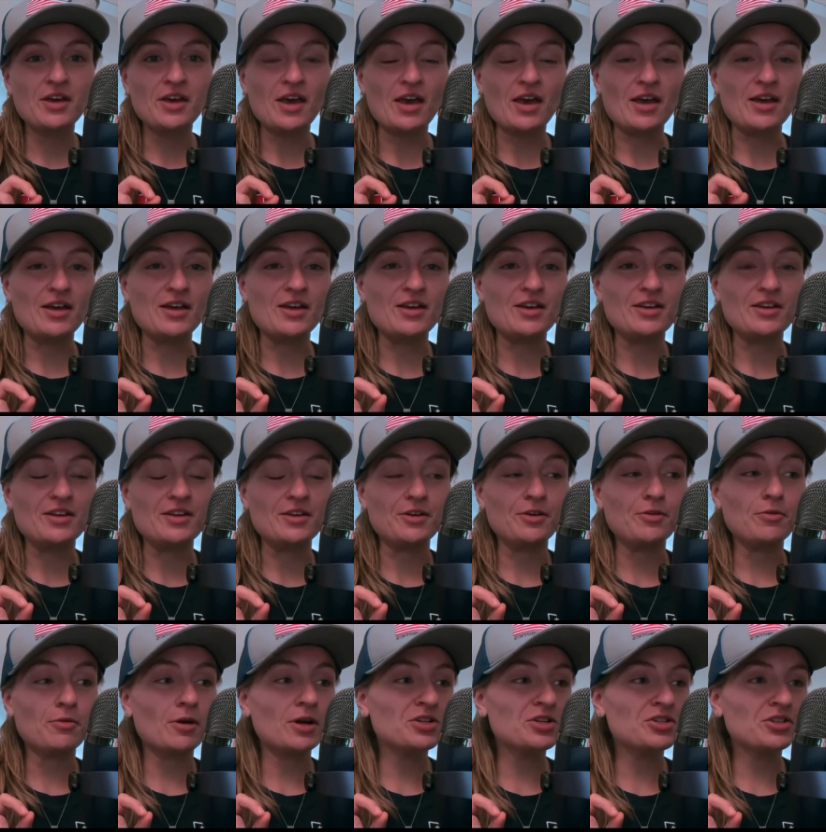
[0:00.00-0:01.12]
a
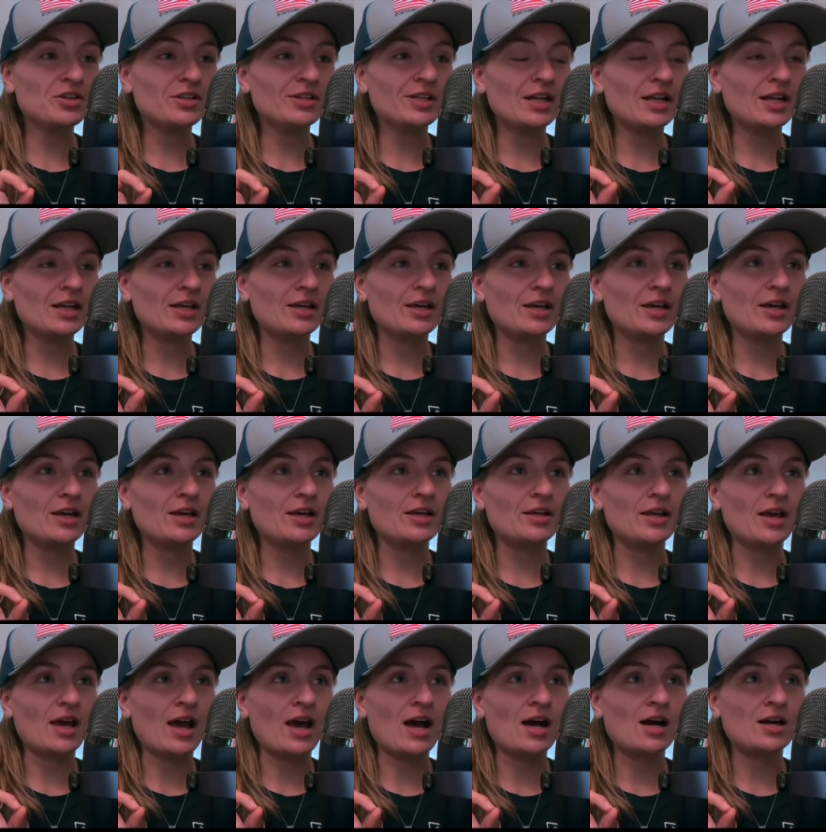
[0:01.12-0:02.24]
question that I
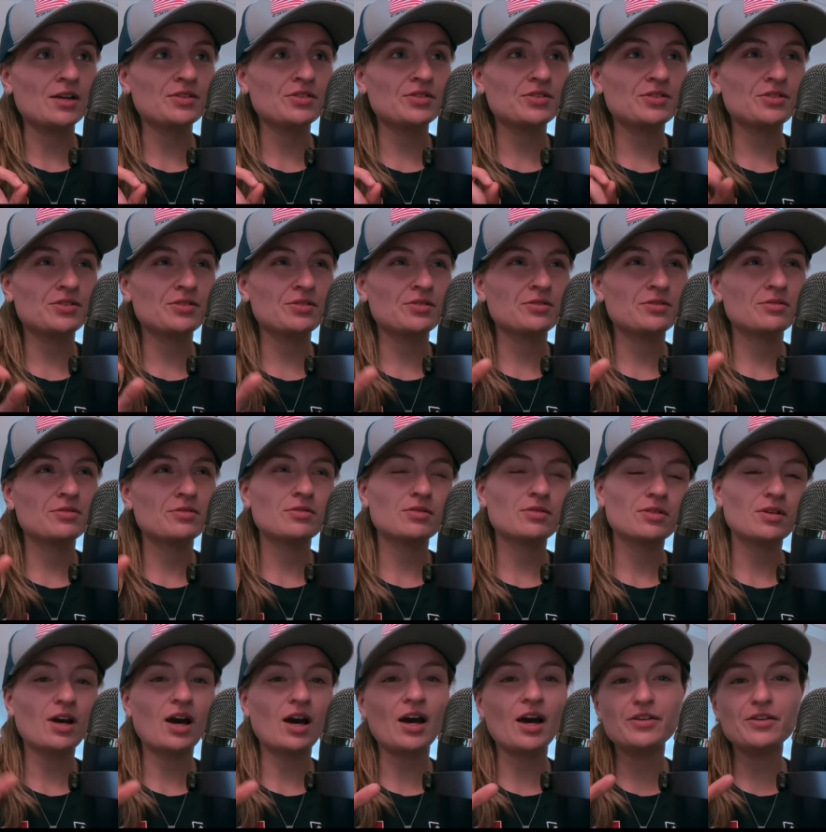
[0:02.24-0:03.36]
get asked
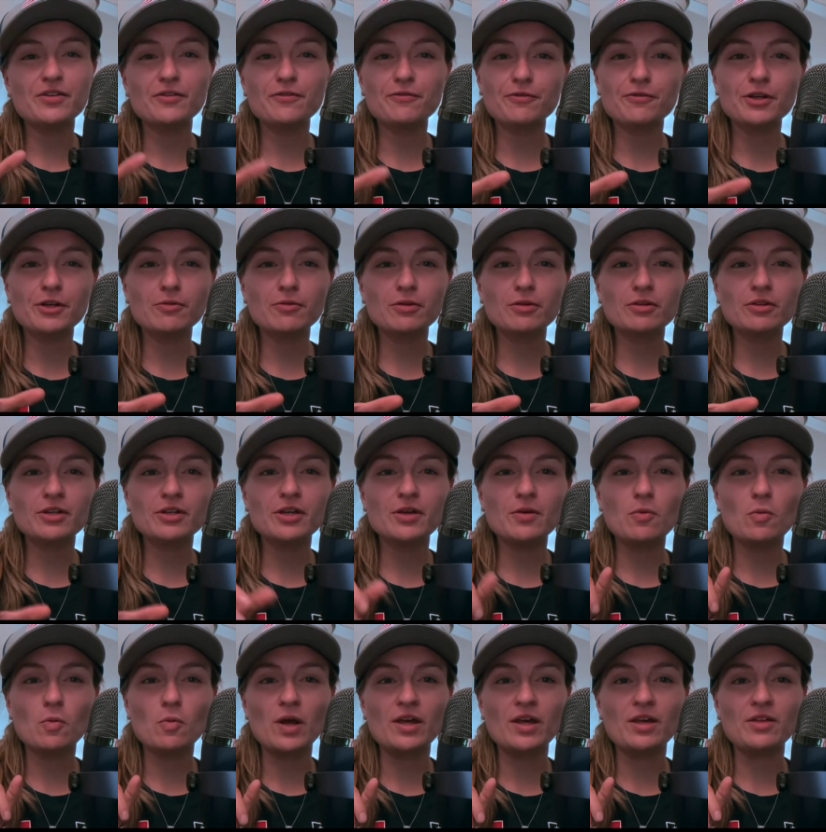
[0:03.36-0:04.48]
kind of frequently
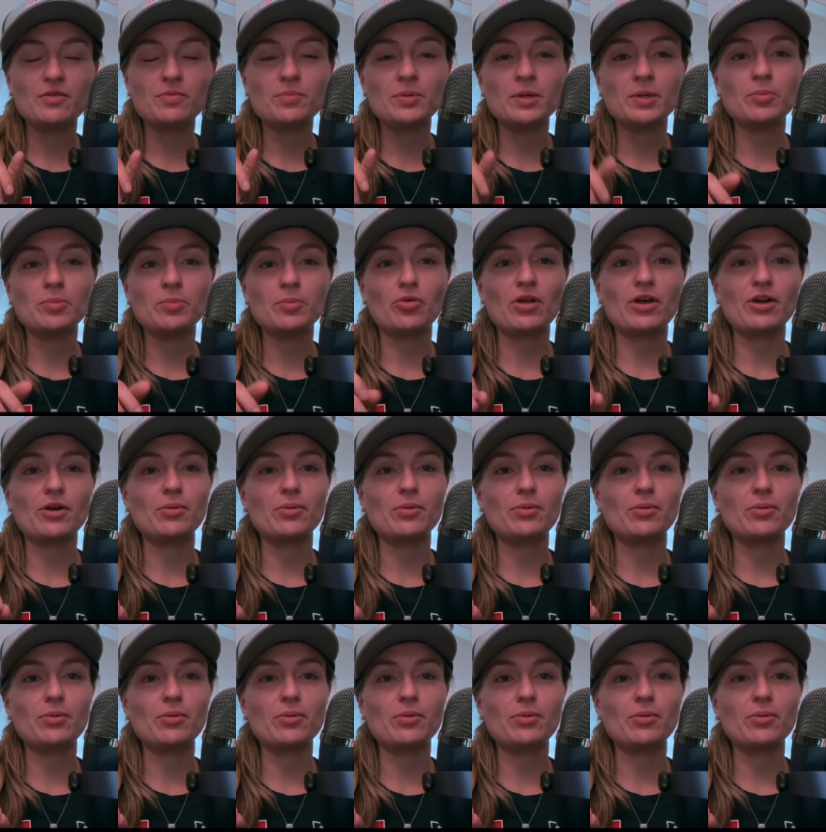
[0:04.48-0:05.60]
with people that are
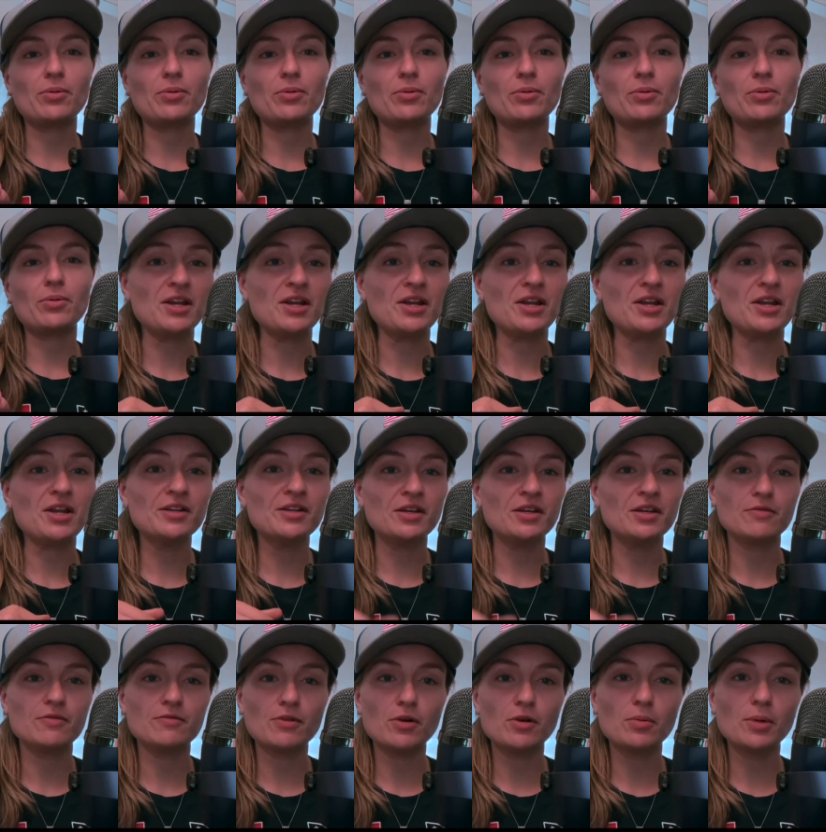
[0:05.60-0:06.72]
more intermediate
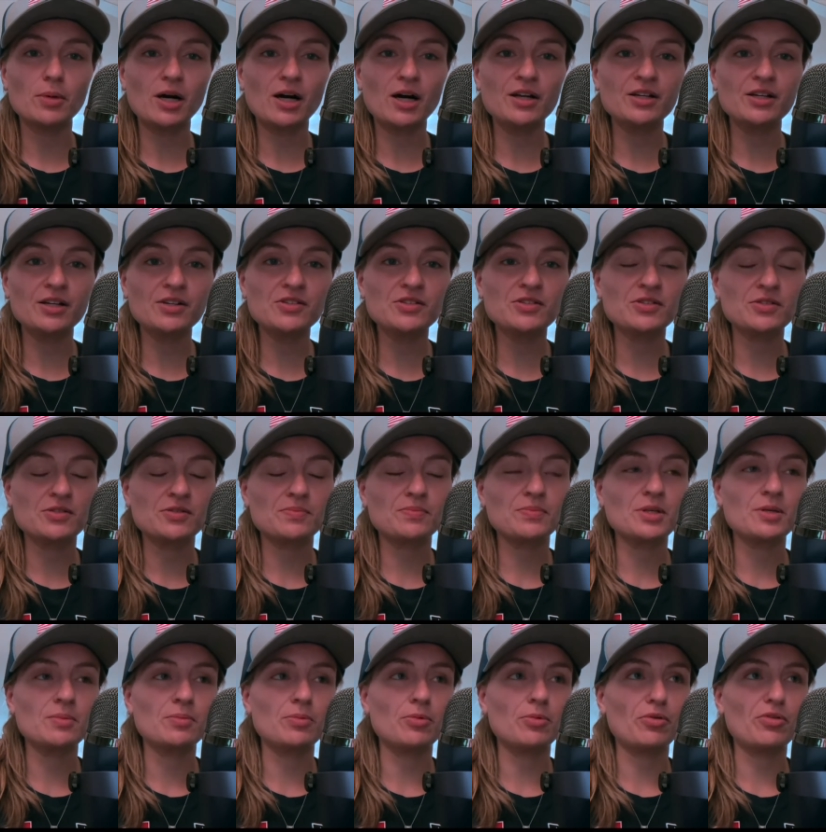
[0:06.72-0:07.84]
in robotics,
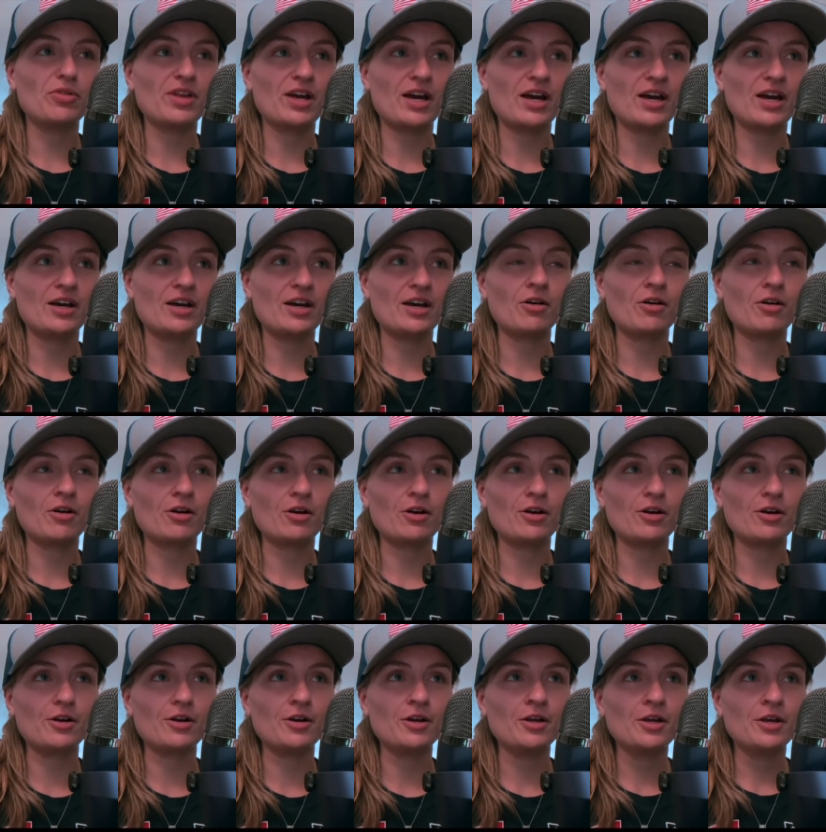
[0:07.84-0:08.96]
people that are